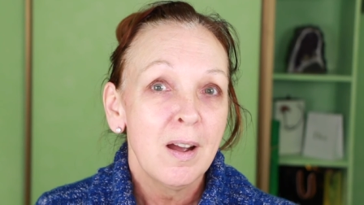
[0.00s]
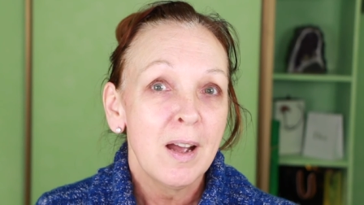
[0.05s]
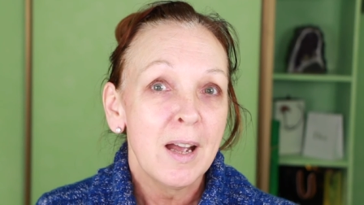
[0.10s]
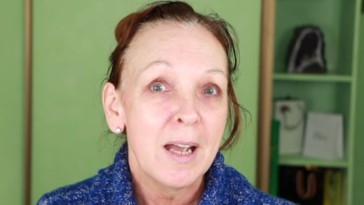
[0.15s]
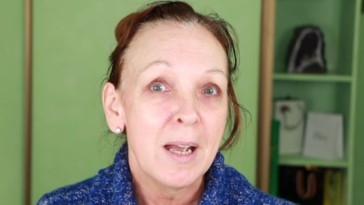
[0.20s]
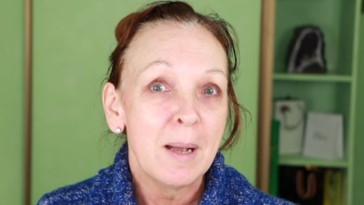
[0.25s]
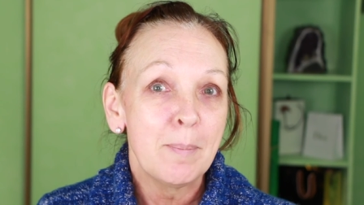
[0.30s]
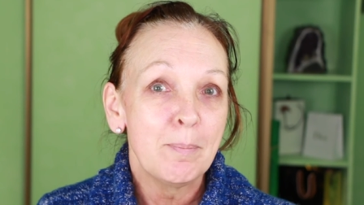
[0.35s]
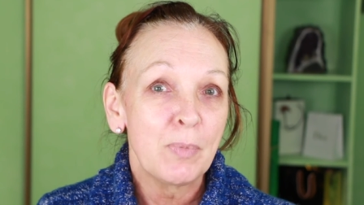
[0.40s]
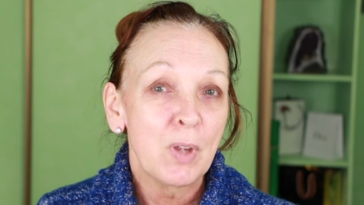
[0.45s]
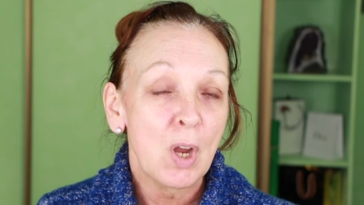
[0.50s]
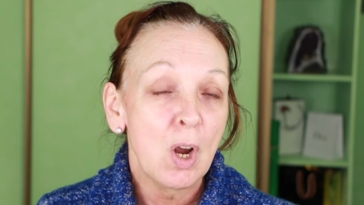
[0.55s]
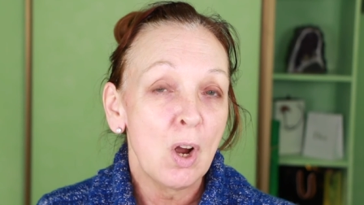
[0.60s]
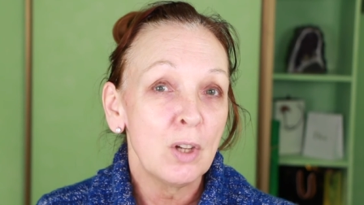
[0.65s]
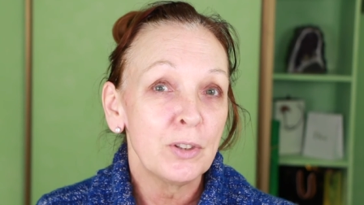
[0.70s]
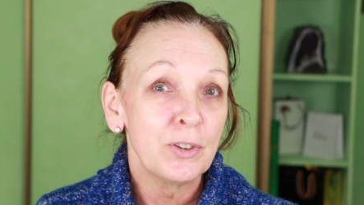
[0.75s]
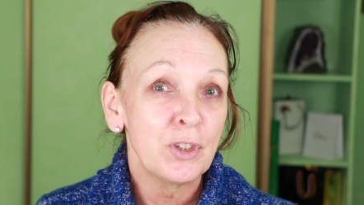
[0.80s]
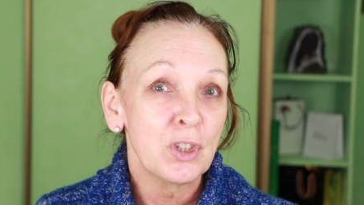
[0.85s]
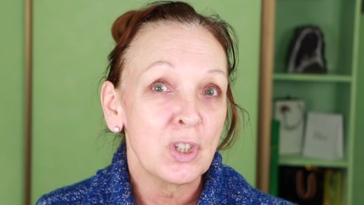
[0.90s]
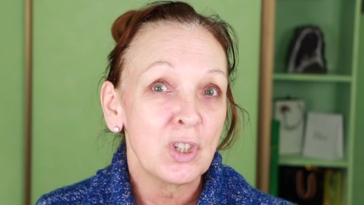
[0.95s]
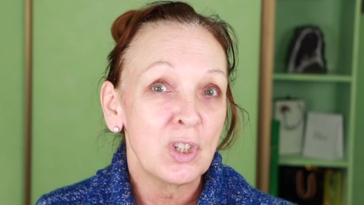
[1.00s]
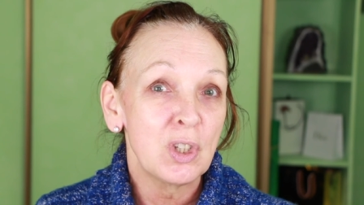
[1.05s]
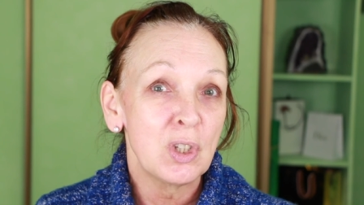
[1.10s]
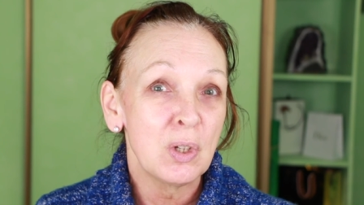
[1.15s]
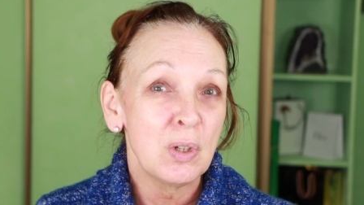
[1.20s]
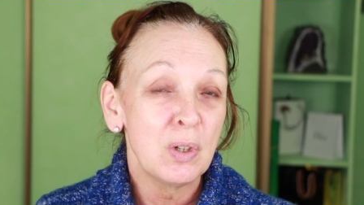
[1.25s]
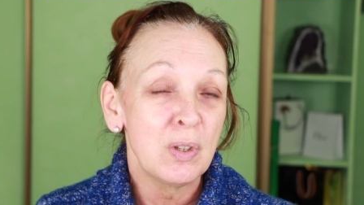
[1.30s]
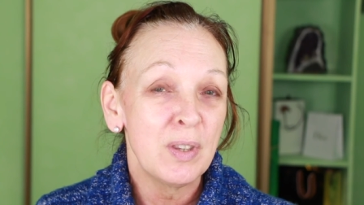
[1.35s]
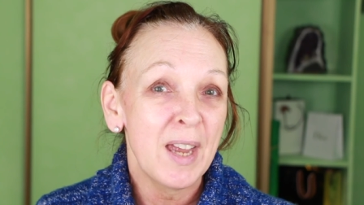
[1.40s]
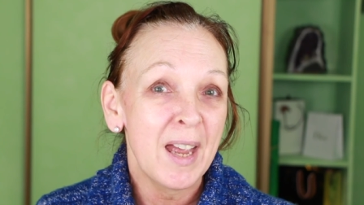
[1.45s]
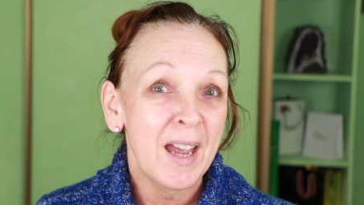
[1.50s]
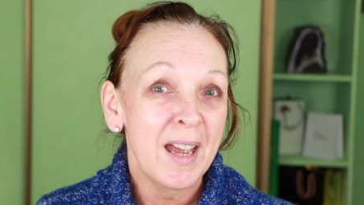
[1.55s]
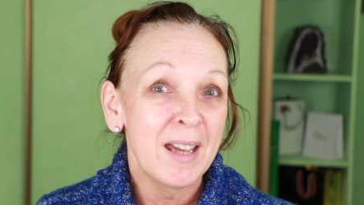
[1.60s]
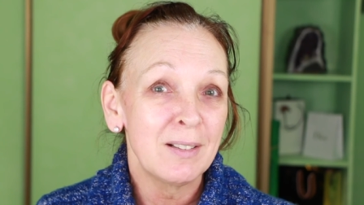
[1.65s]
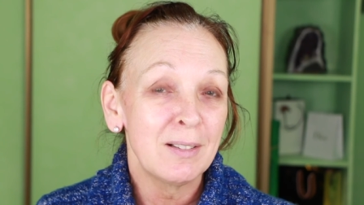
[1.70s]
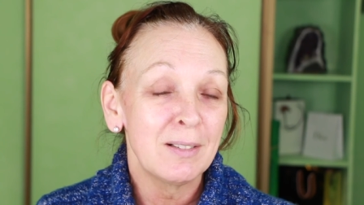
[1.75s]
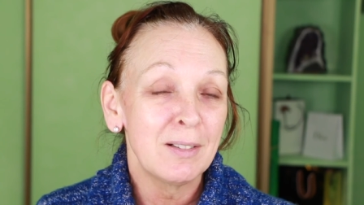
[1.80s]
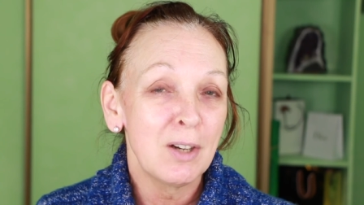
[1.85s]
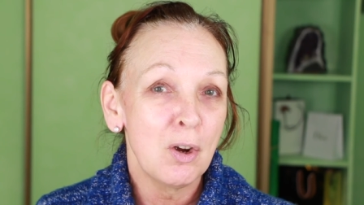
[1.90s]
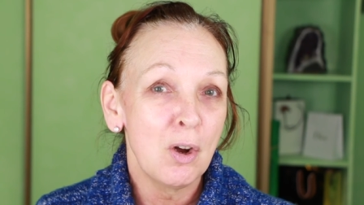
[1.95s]
um, I'll just do
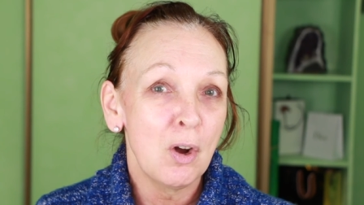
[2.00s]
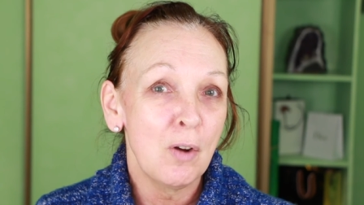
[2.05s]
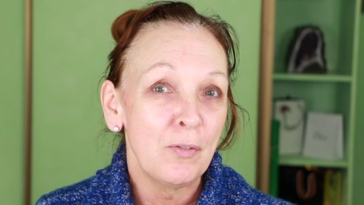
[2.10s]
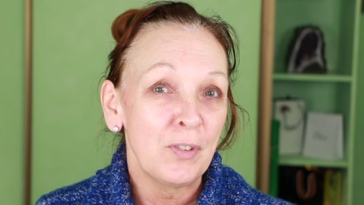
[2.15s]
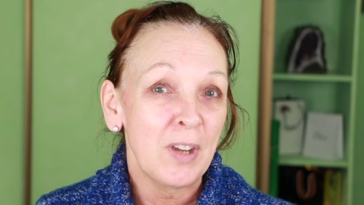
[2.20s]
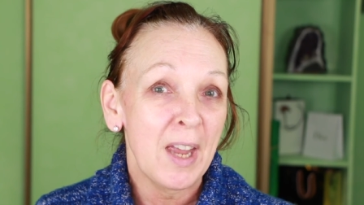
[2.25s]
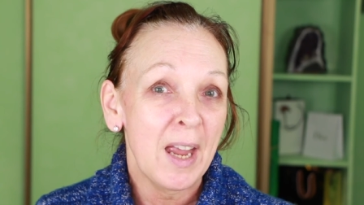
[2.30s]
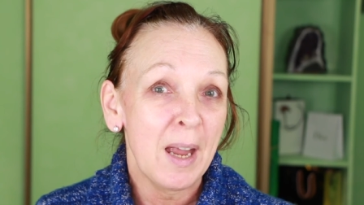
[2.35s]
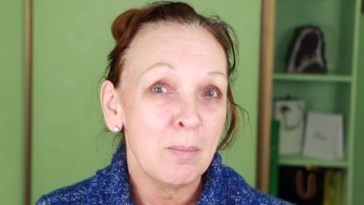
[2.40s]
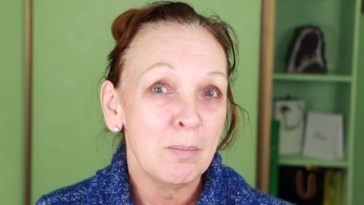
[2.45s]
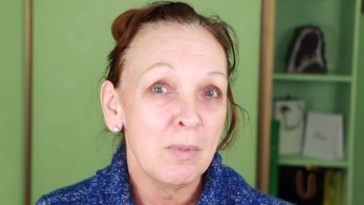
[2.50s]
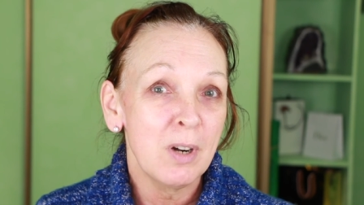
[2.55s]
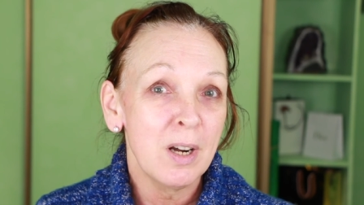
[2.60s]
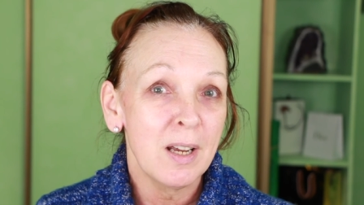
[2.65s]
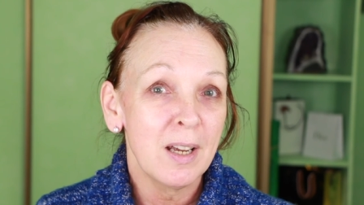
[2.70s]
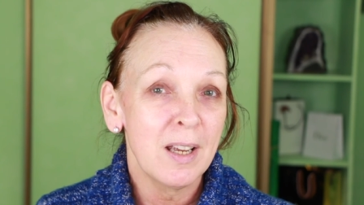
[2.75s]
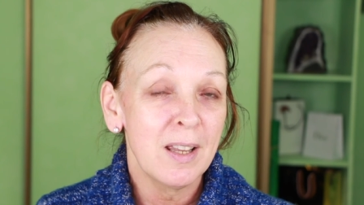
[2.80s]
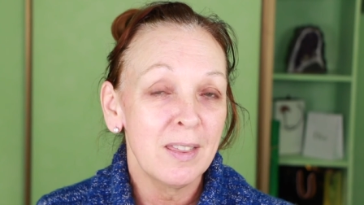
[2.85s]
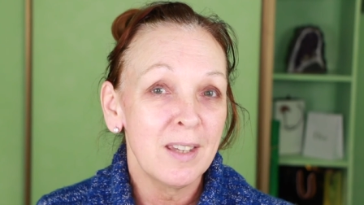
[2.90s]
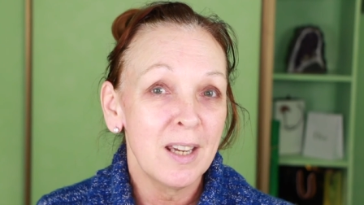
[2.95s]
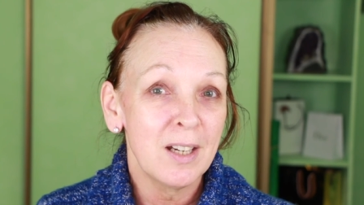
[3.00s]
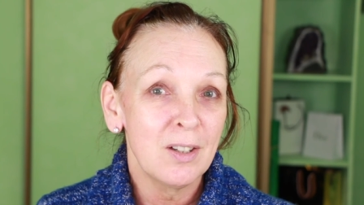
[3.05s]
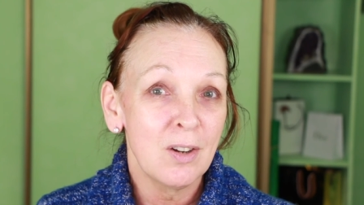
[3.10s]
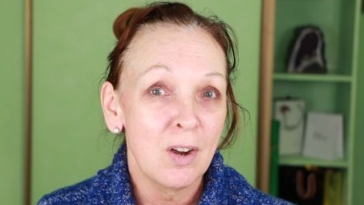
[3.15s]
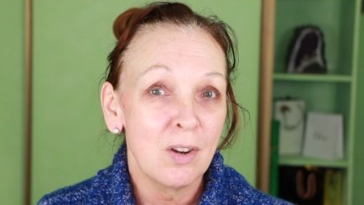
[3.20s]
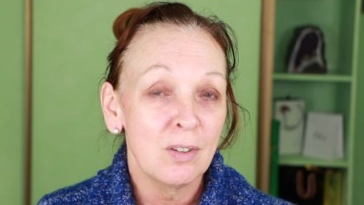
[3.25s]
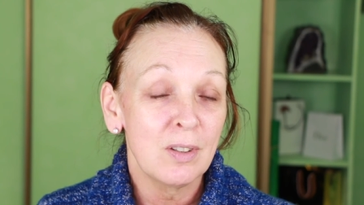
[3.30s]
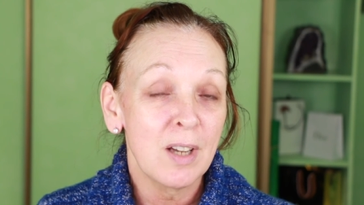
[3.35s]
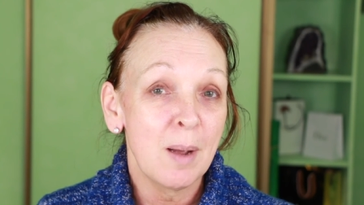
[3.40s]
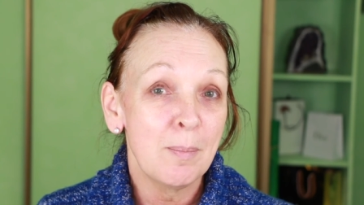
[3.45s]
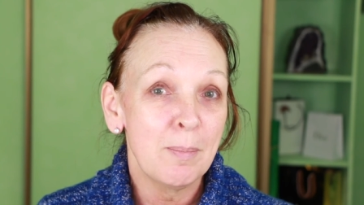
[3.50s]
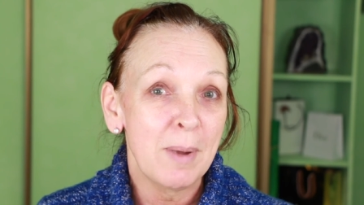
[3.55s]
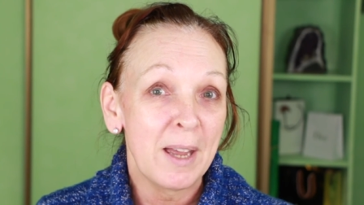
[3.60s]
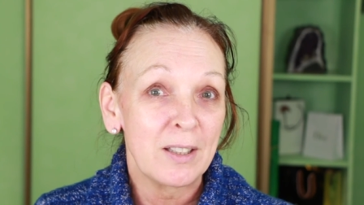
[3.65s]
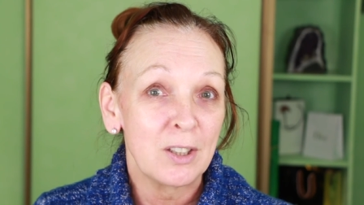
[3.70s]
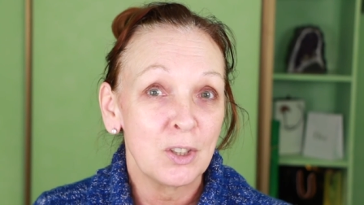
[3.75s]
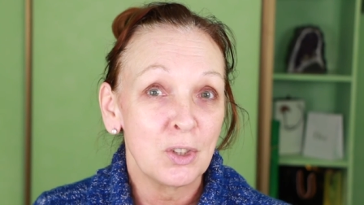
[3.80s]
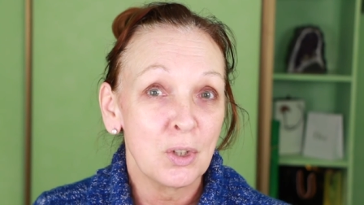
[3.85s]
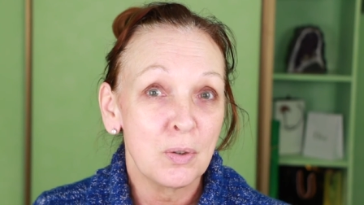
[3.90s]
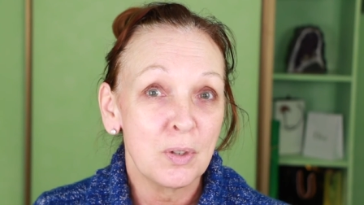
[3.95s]
that off camera and then I'll come
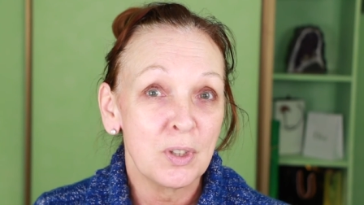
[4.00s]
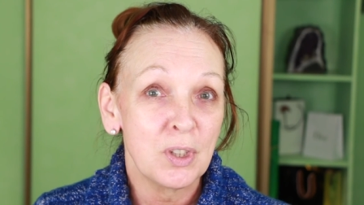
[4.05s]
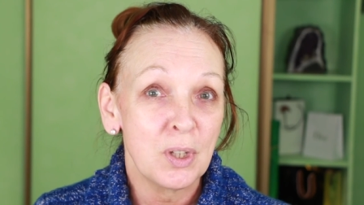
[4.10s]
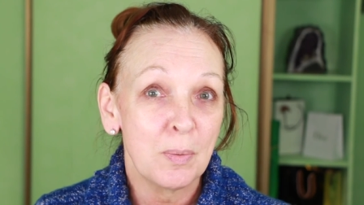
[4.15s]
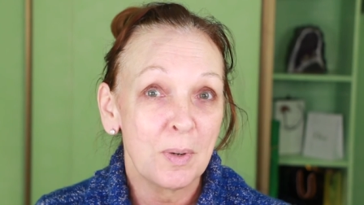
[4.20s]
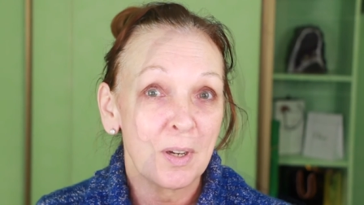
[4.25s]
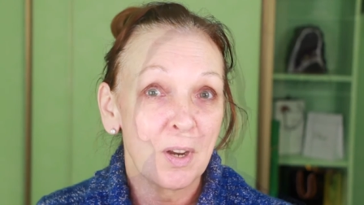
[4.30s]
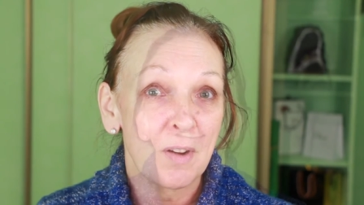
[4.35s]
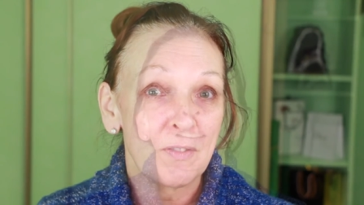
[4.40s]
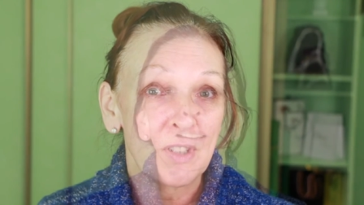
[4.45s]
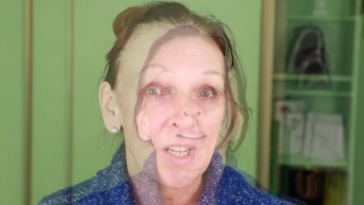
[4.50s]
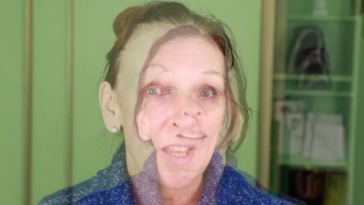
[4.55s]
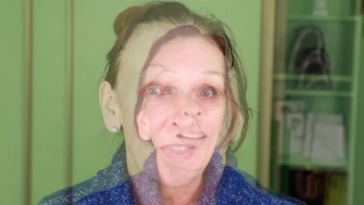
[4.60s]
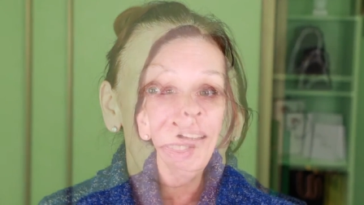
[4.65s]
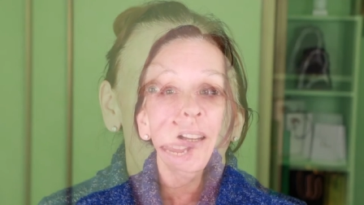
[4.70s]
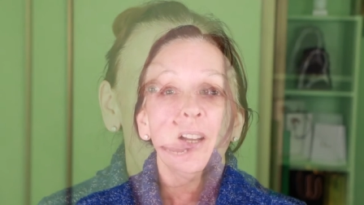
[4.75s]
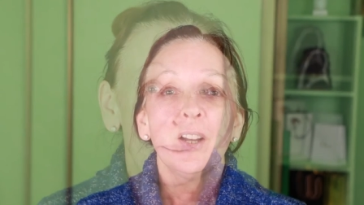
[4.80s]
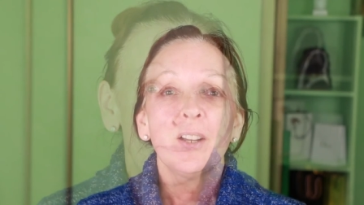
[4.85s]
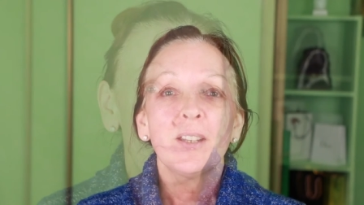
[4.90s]
back and talk to you when I've done that.